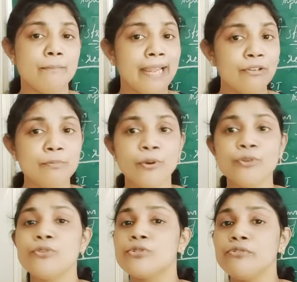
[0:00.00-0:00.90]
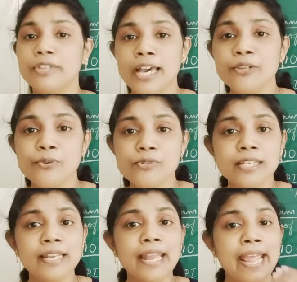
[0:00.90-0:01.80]
minor point also we are
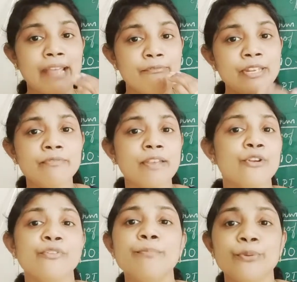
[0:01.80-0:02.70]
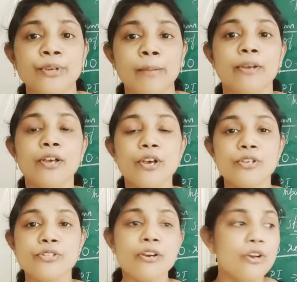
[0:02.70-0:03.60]
using in everywhere of a program. So